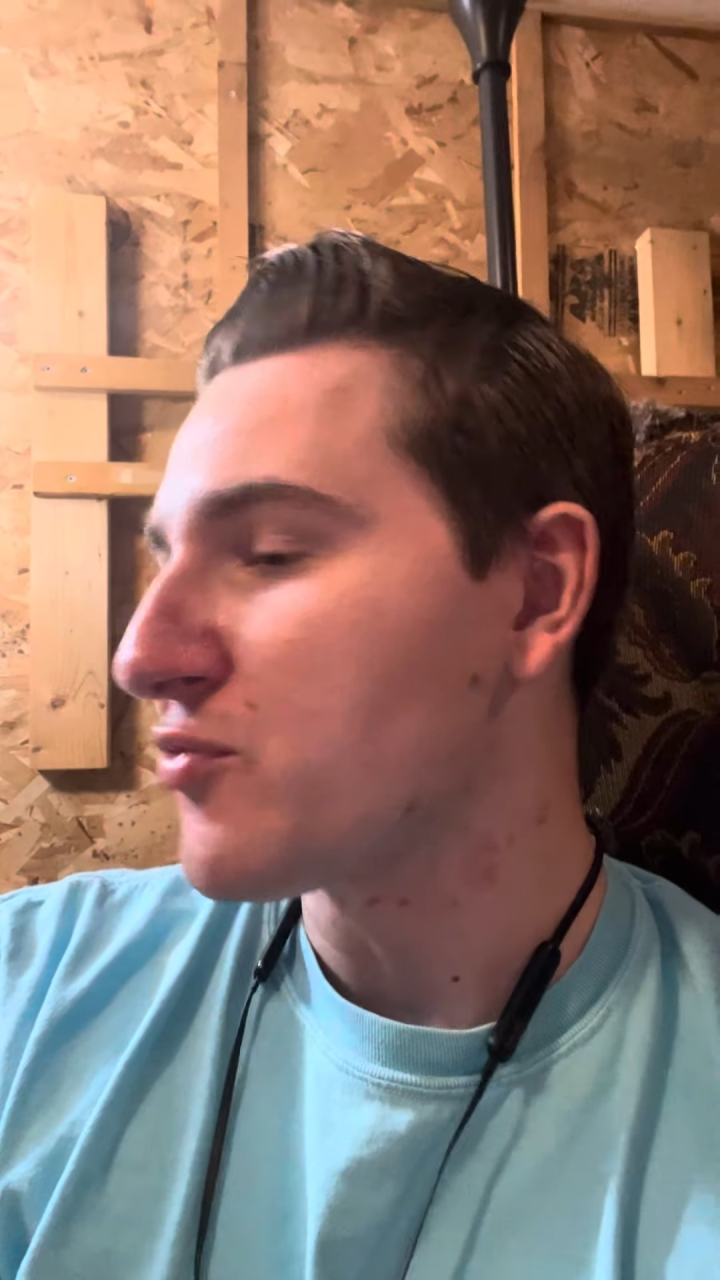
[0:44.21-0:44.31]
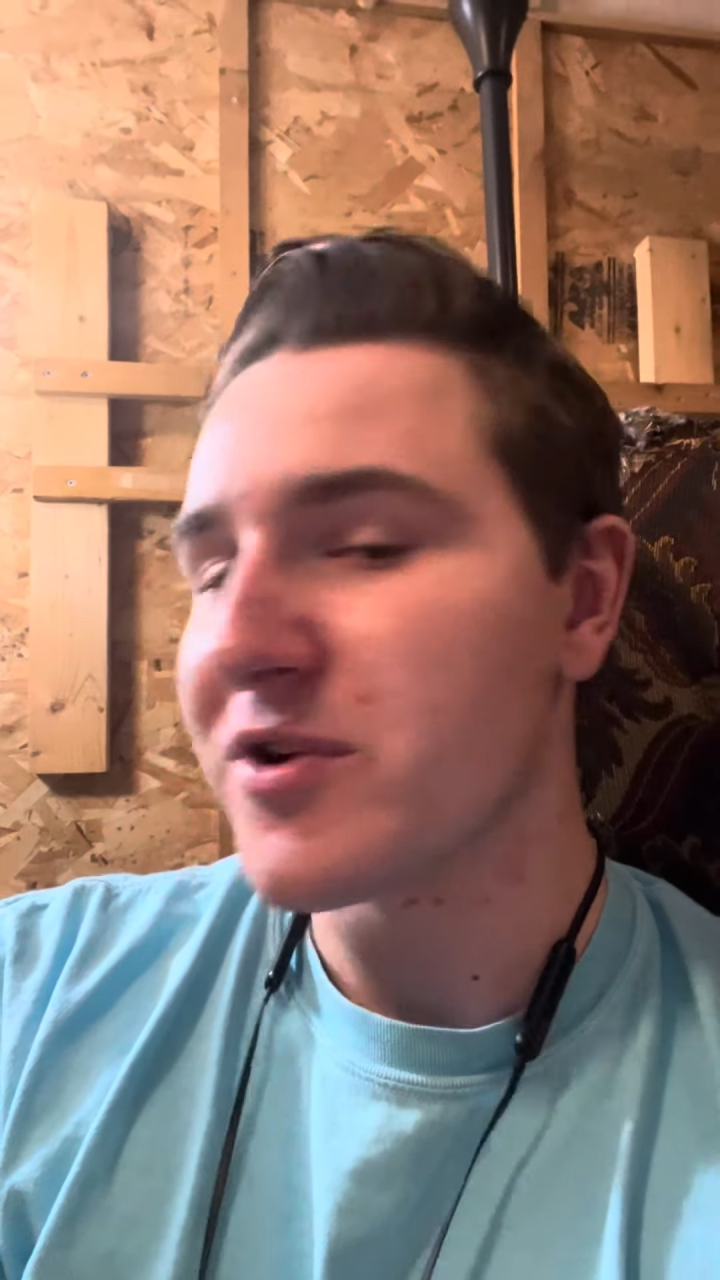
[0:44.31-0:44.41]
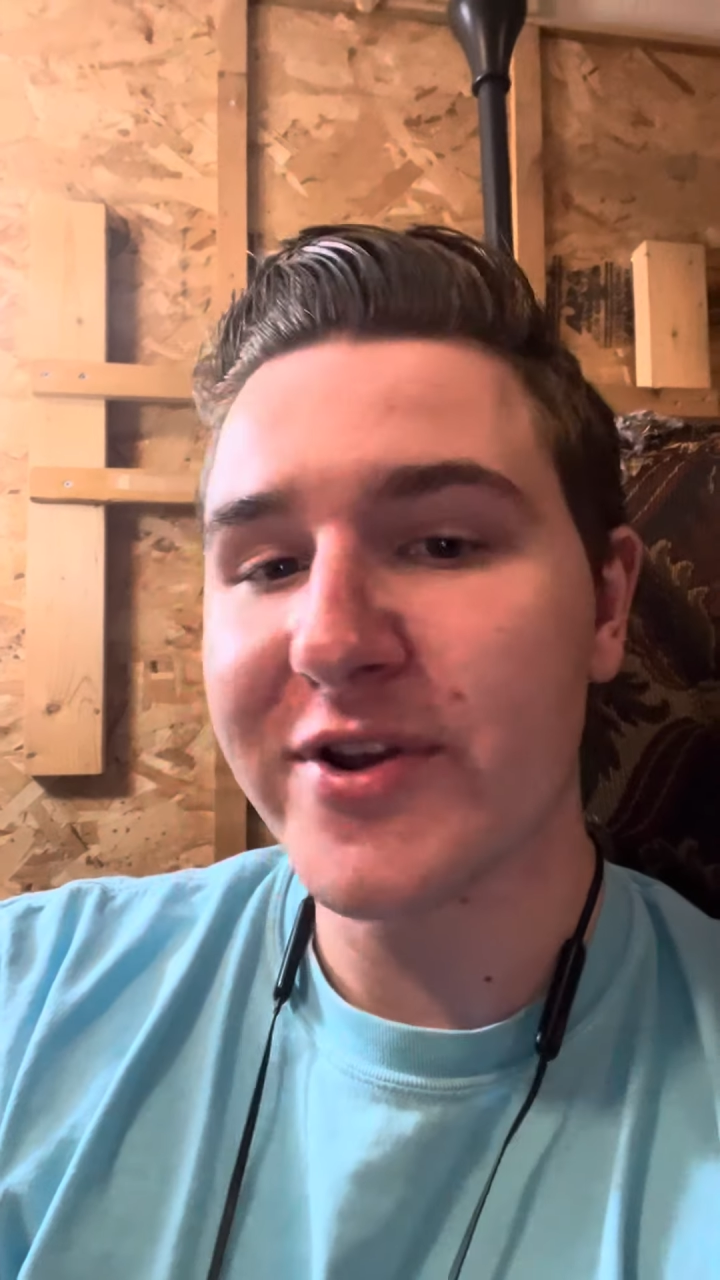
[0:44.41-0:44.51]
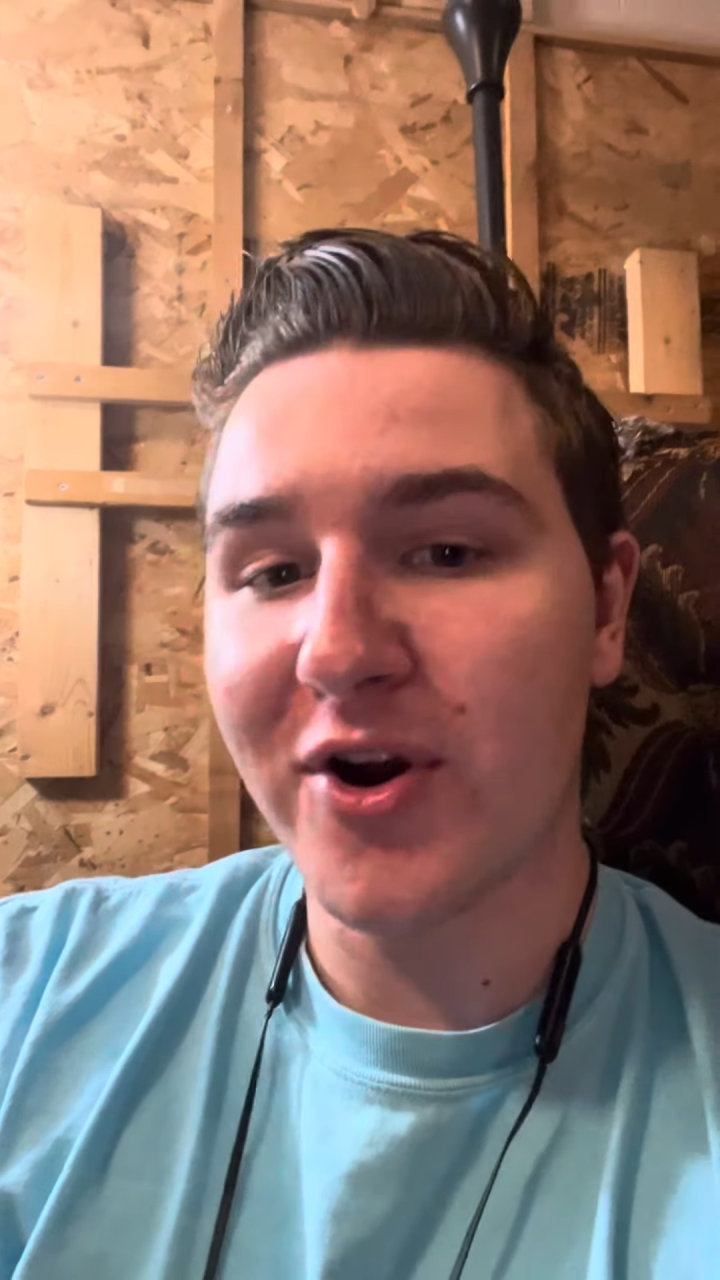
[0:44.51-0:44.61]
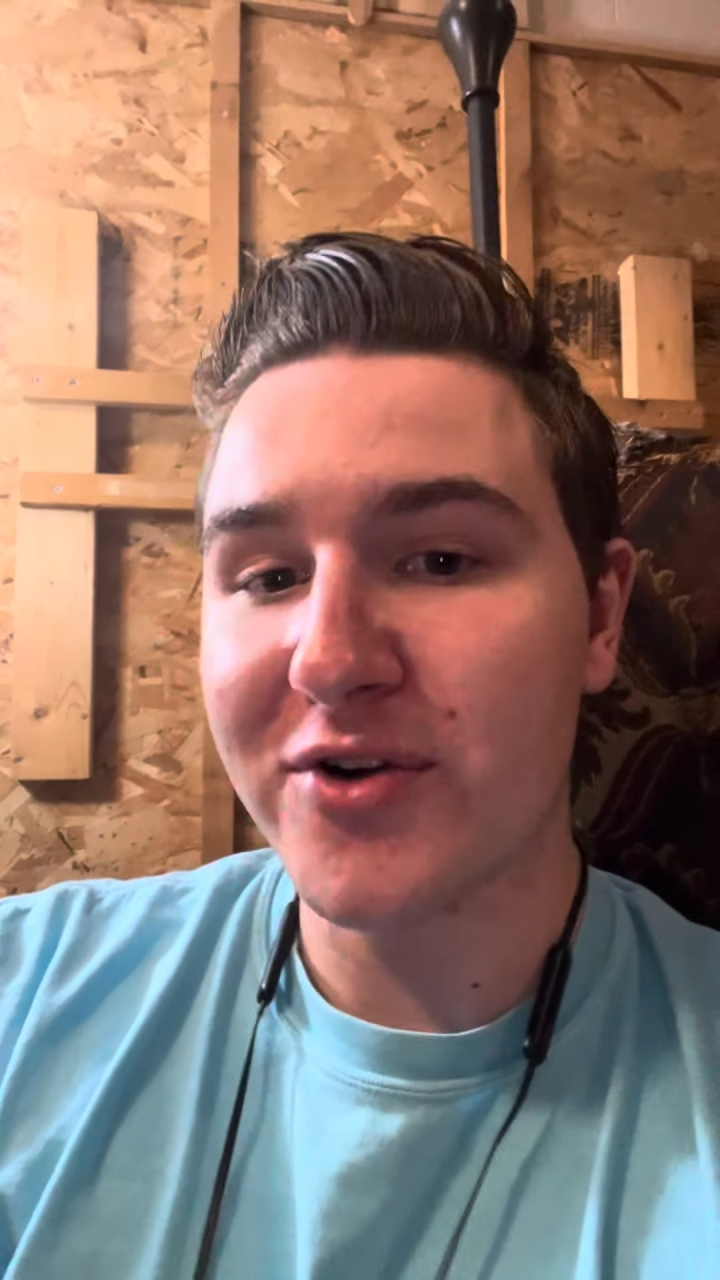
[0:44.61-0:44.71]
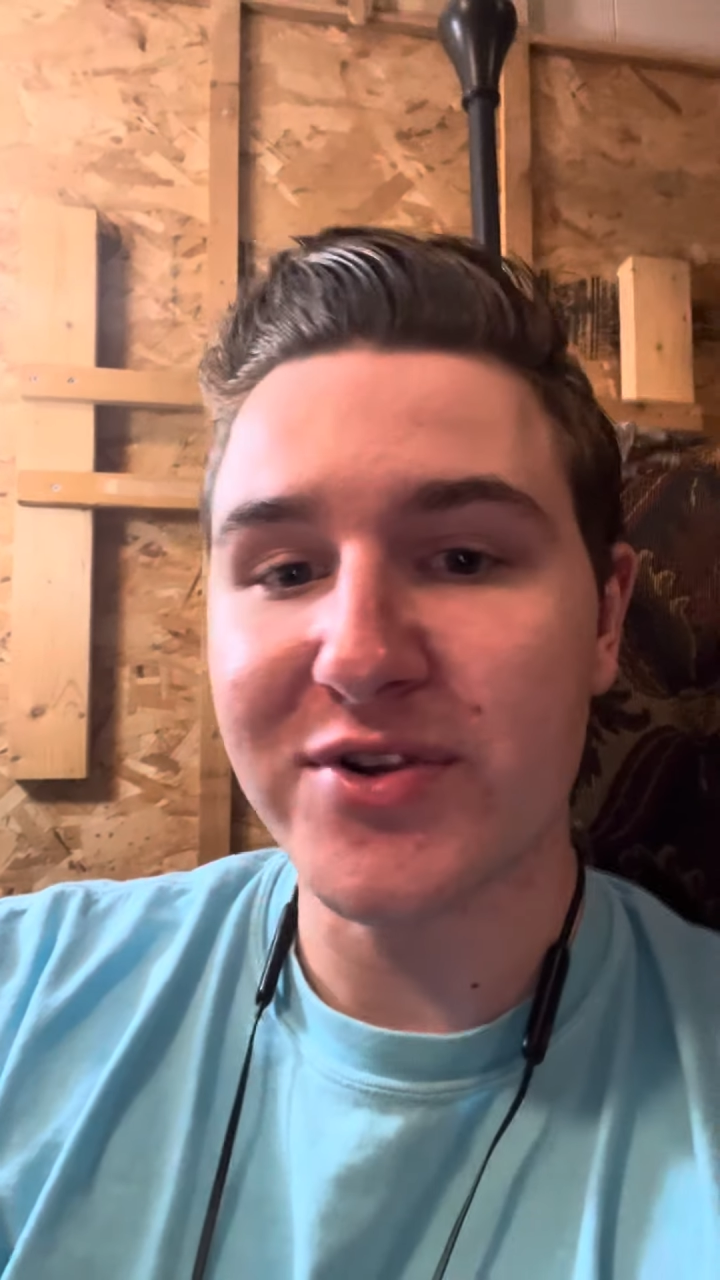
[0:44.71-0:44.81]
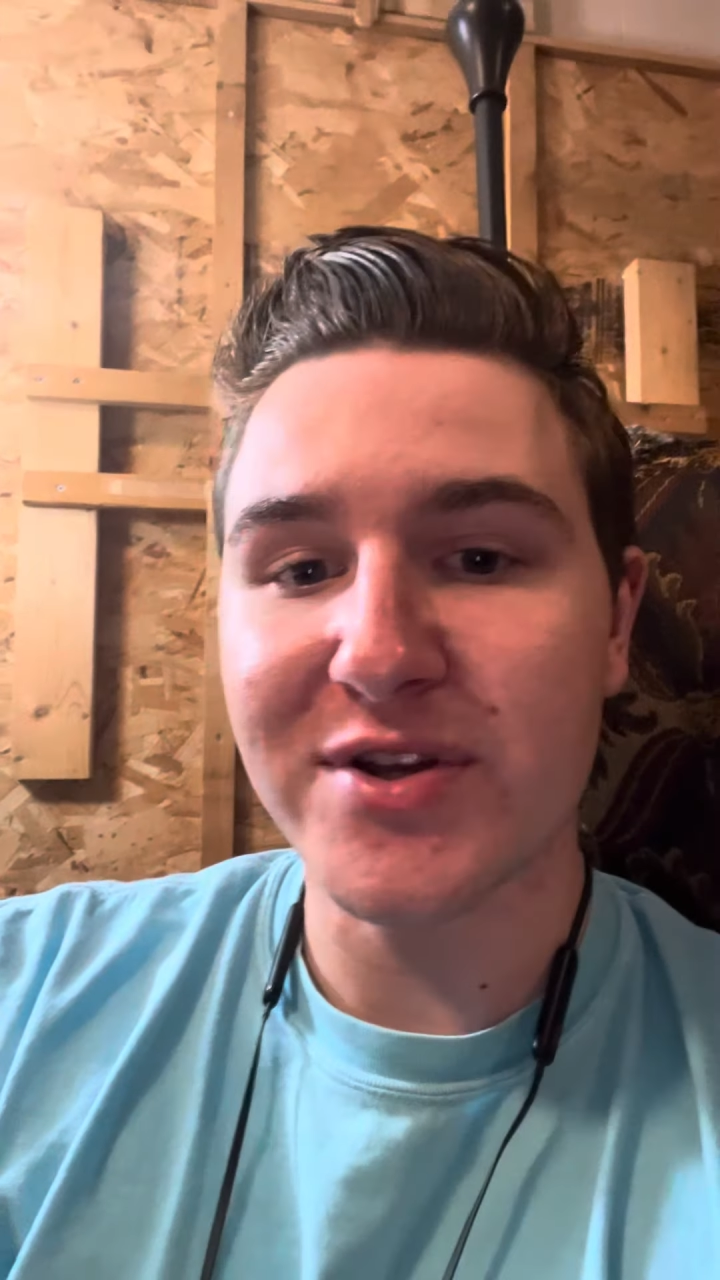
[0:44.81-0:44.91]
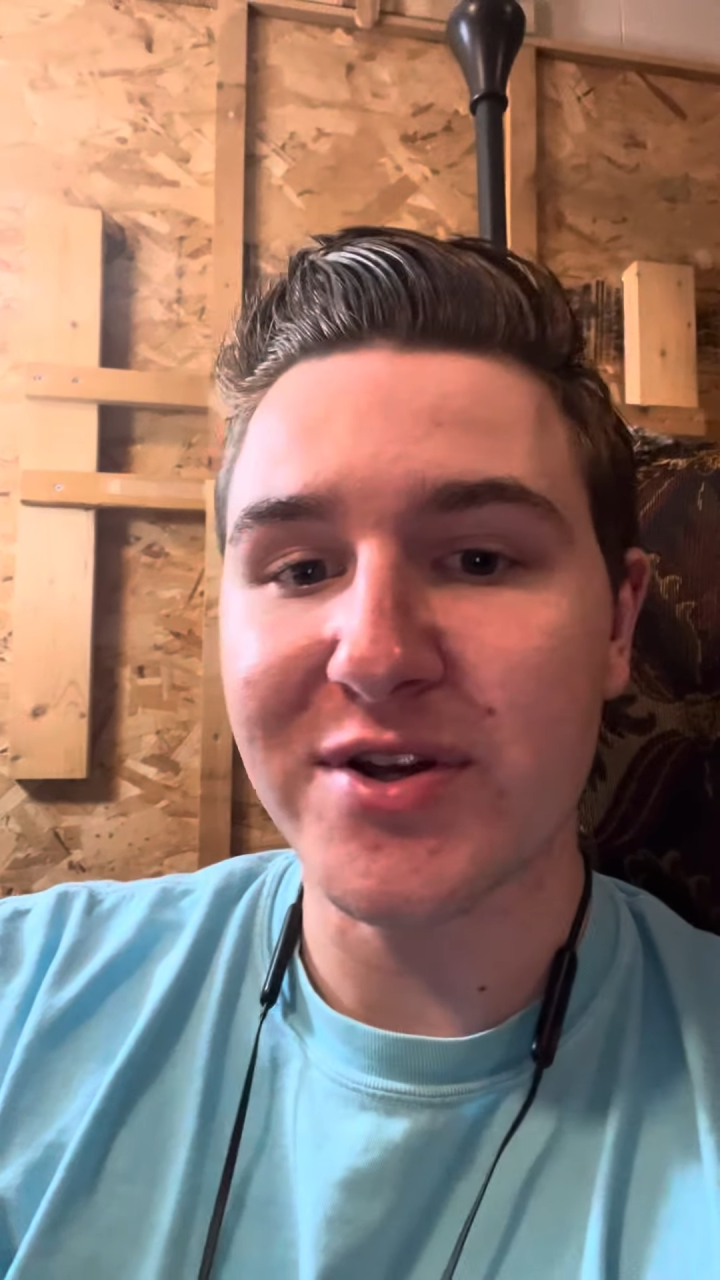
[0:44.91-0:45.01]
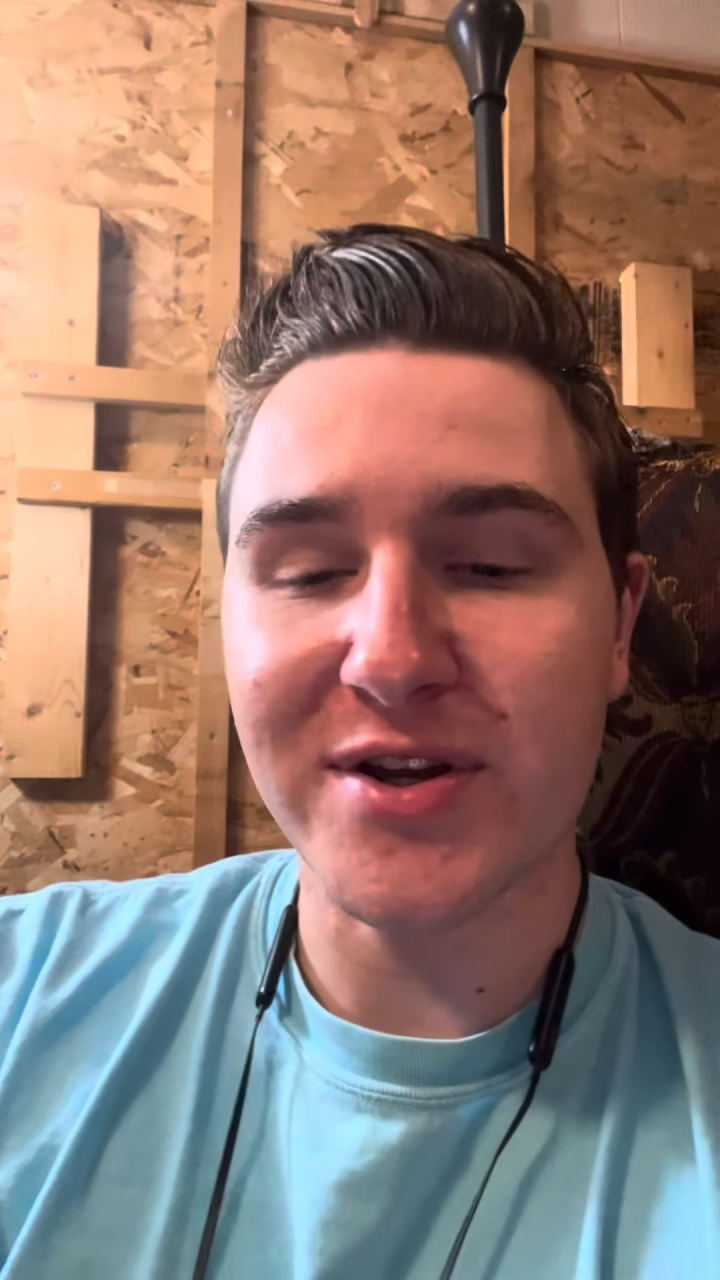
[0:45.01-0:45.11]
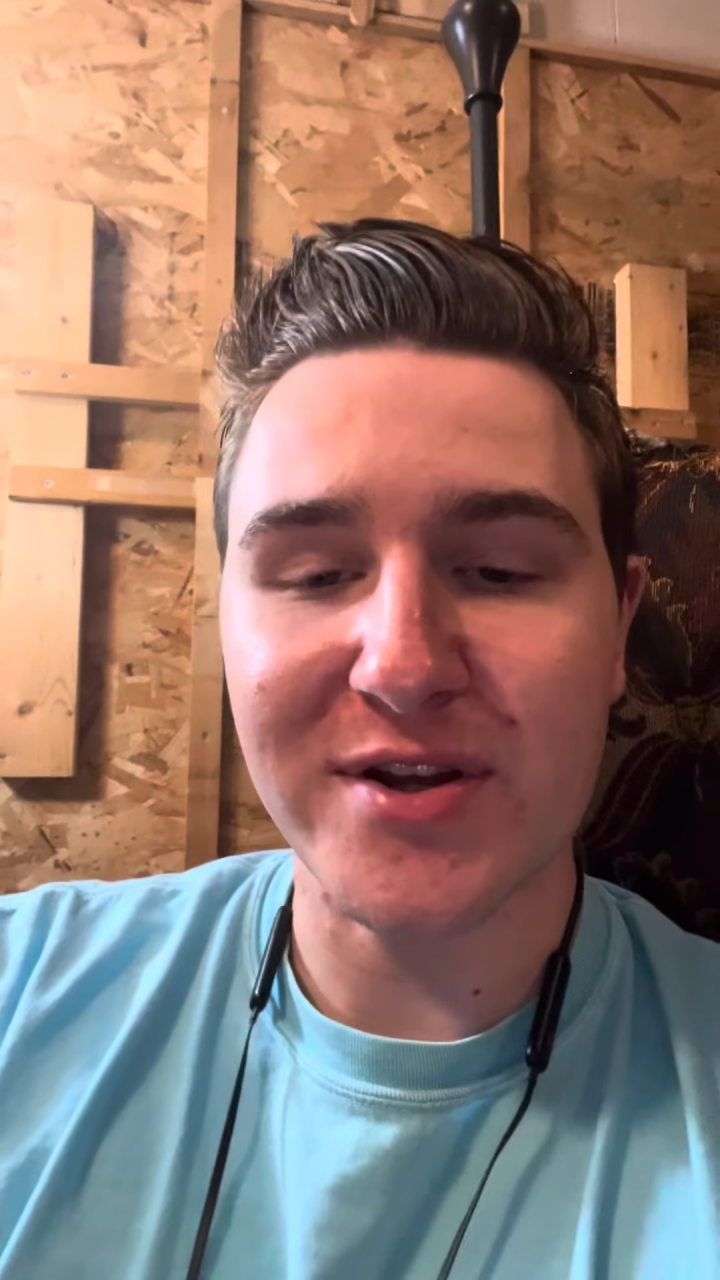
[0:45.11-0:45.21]
really hard
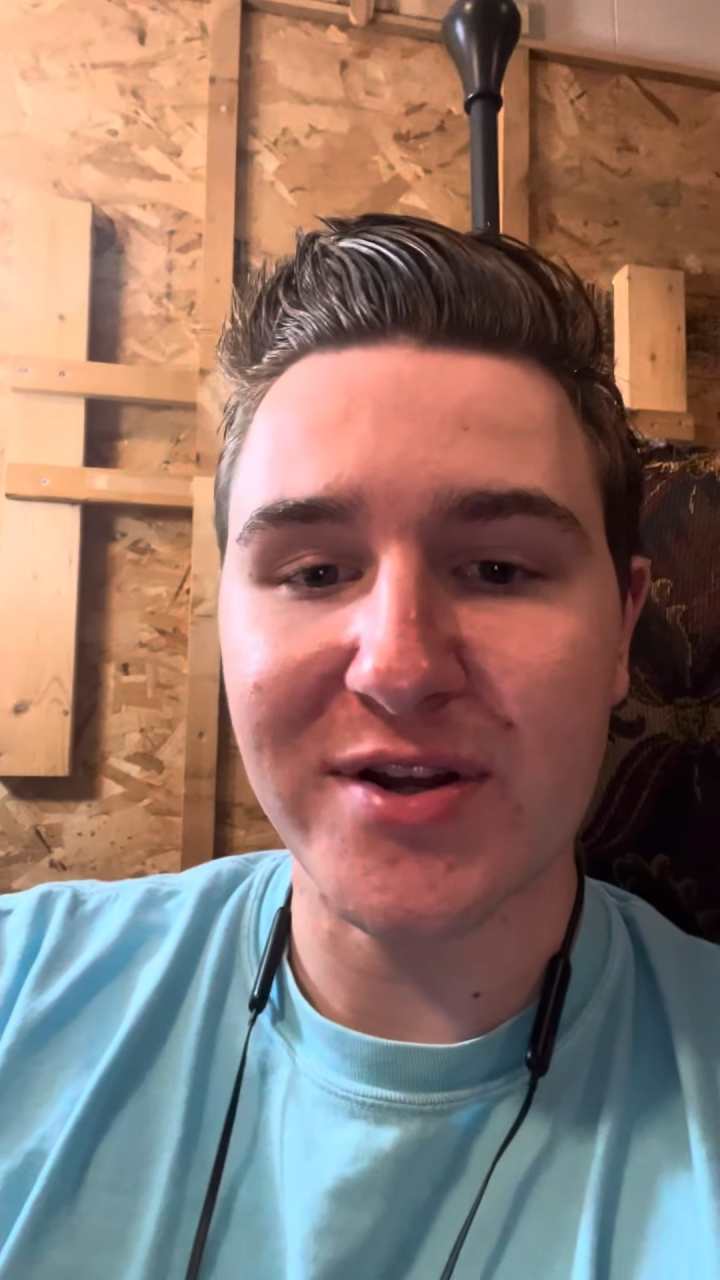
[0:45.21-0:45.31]
to